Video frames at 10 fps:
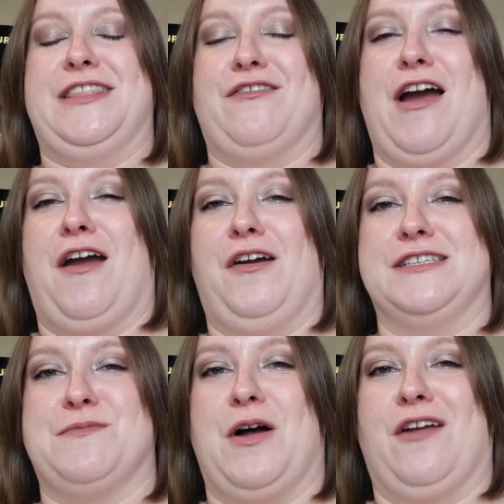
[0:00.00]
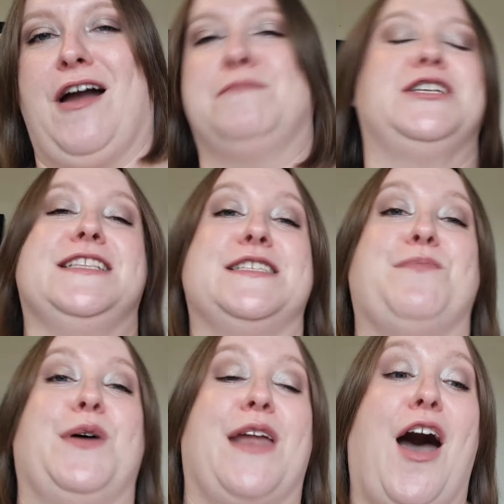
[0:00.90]
there are smaller options,
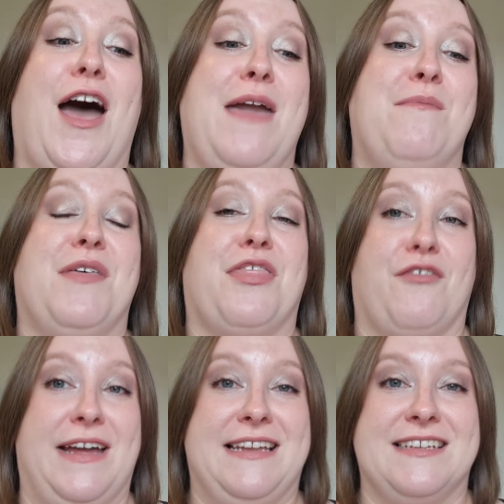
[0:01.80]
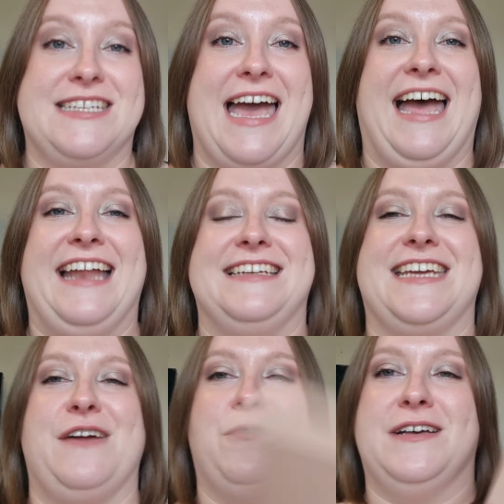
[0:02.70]
but I'm thrilled, and
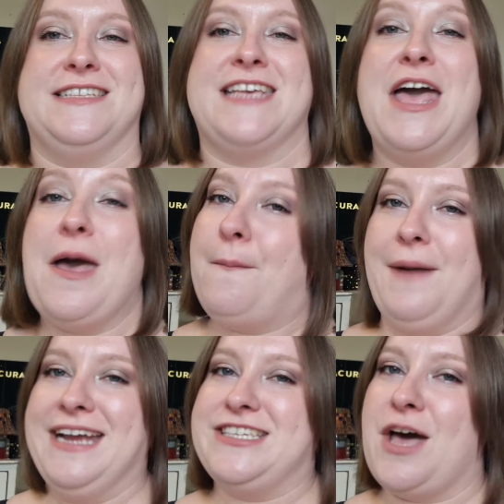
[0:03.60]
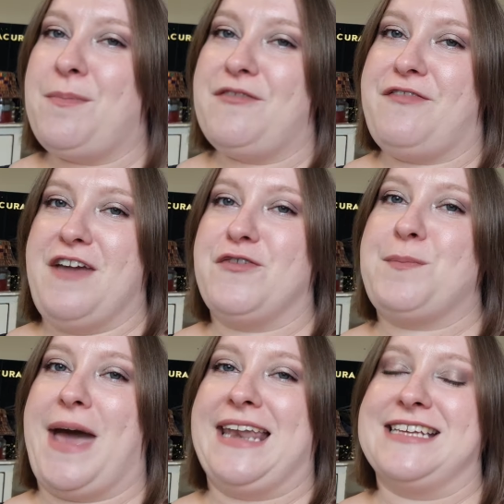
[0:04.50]
it was my top favourite
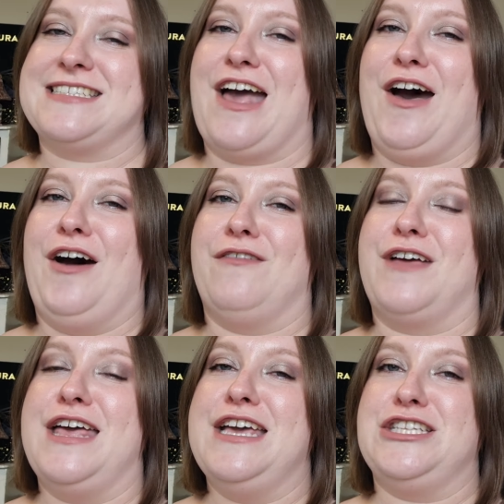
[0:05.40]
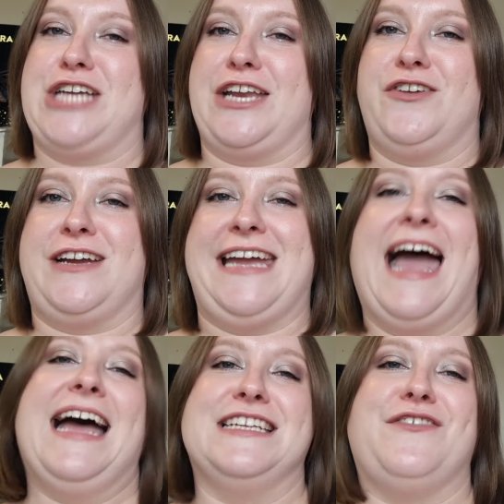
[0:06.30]
palette of January
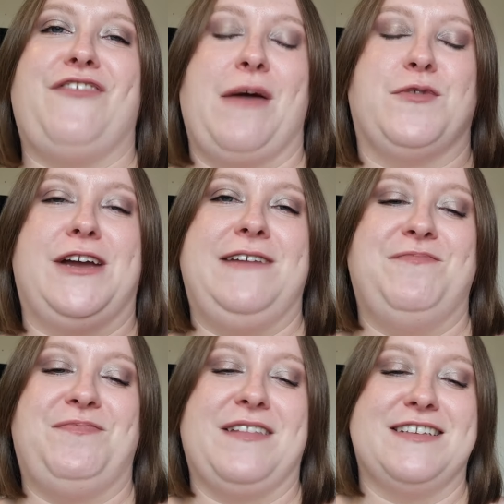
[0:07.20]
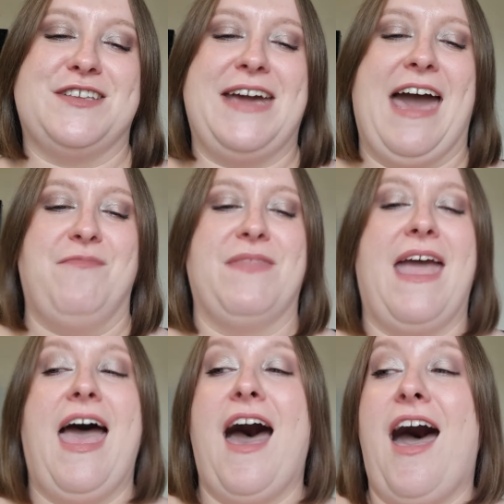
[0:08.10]
and February. So yeah.
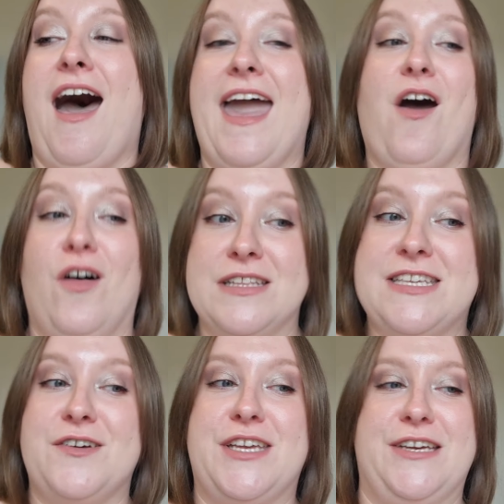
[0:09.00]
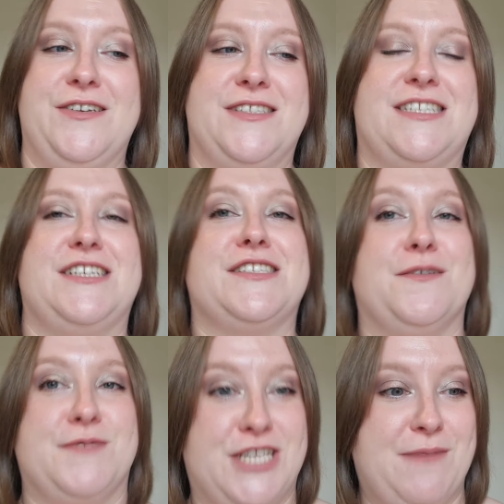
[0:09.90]
I also used
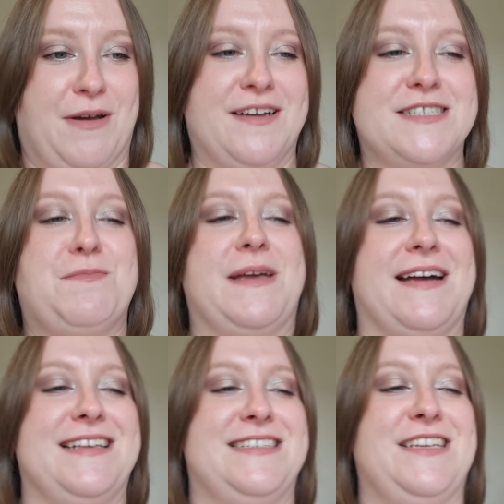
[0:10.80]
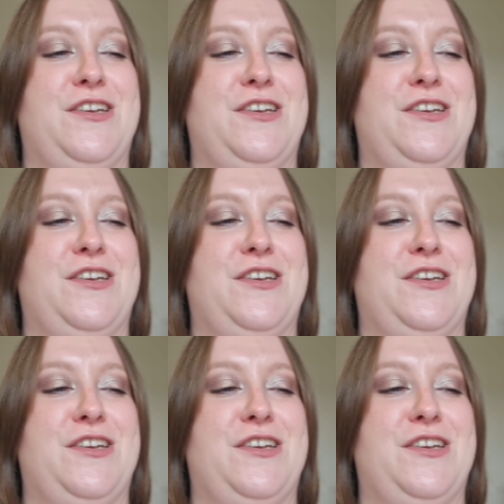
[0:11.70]
some shimmers because,